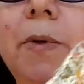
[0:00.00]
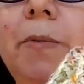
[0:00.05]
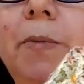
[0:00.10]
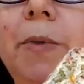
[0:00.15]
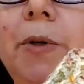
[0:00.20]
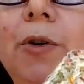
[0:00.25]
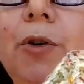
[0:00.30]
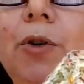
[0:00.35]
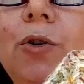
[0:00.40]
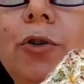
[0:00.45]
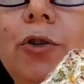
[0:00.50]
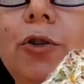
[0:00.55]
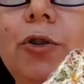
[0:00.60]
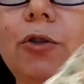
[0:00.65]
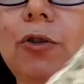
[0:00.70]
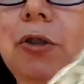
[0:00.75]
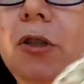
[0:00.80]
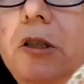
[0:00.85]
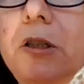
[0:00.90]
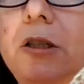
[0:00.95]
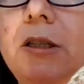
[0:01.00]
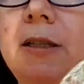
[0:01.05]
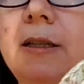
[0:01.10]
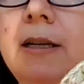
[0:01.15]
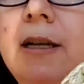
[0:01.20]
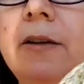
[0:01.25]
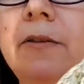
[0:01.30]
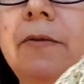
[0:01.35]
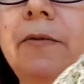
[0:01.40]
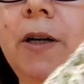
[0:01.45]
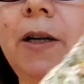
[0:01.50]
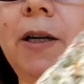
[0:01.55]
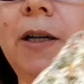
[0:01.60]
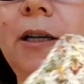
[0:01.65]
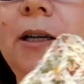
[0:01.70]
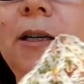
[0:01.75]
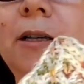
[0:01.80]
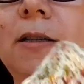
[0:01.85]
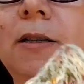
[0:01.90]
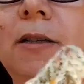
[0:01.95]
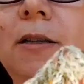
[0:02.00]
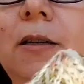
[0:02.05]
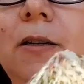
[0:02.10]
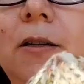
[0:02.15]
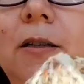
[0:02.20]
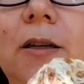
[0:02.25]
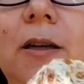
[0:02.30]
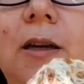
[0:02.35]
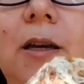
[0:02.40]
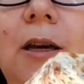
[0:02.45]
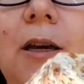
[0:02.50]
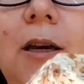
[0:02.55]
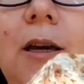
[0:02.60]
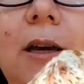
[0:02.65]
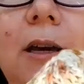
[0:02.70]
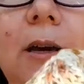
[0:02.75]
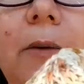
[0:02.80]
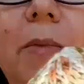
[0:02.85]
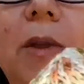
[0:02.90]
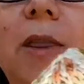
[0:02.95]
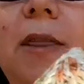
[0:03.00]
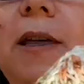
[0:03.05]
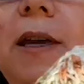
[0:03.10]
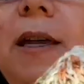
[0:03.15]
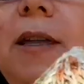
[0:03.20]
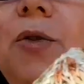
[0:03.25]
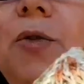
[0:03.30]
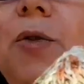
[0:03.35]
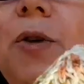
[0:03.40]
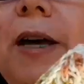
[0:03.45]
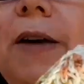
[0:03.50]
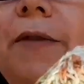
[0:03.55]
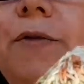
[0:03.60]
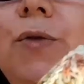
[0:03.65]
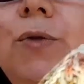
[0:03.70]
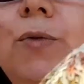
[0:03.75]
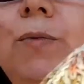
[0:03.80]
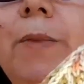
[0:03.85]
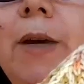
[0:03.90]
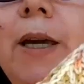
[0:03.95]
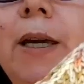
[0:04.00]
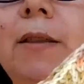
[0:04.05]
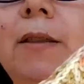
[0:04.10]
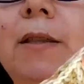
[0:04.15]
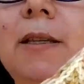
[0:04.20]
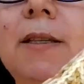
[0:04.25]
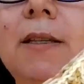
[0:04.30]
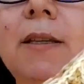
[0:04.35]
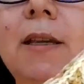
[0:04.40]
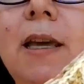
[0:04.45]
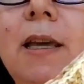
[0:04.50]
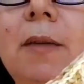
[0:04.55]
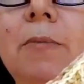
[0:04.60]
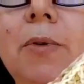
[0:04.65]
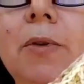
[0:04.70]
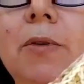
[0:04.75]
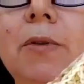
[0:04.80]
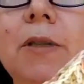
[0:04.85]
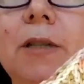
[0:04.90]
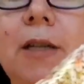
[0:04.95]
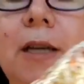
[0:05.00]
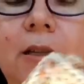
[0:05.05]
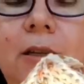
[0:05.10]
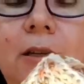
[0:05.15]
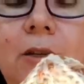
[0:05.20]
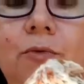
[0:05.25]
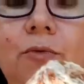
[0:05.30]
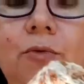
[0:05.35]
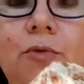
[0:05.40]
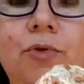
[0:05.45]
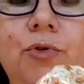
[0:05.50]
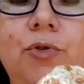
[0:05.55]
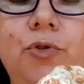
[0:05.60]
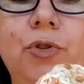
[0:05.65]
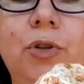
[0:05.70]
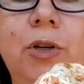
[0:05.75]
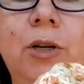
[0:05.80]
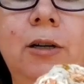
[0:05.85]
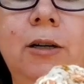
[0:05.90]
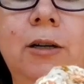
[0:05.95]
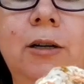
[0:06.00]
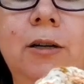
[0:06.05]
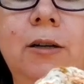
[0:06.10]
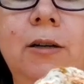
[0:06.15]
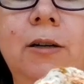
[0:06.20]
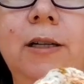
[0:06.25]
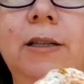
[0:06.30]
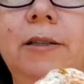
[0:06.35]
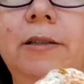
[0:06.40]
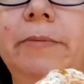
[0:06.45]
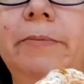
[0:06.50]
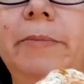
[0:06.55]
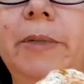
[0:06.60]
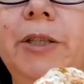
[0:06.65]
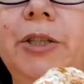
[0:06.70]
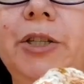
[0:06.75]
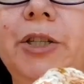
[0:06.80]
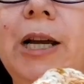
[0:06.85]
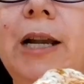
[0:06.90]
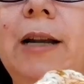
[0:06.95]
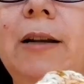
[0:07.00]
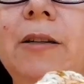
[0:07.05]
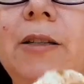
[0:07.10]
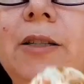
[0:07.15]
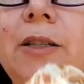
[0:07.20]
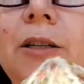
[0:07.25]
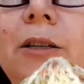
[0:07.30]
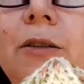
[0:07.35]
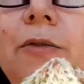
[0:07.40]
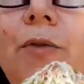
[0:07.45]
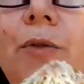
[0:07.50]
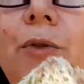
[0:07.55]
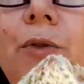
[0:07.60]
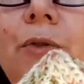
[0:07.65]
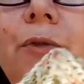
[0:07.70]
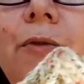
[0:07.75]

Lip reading: brioche, it is like very easy. But then you have to make these cables, and it was a little bit challenging for the